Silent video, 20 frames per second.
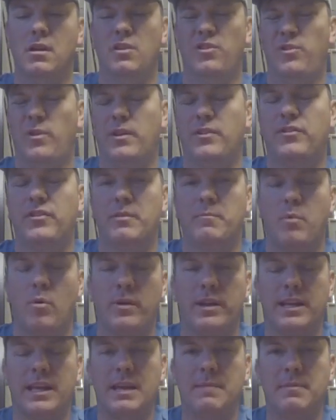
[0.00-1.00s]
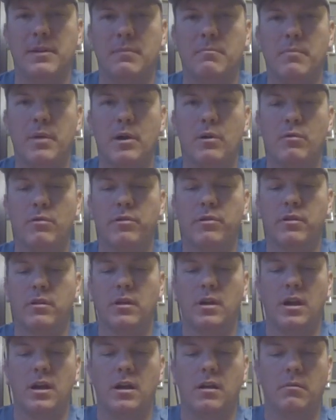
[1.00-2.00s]
So I didn't see a point in keeping them both
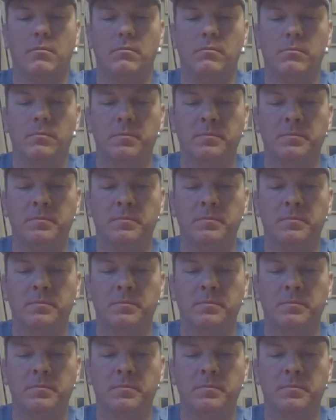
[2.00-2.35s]
because um,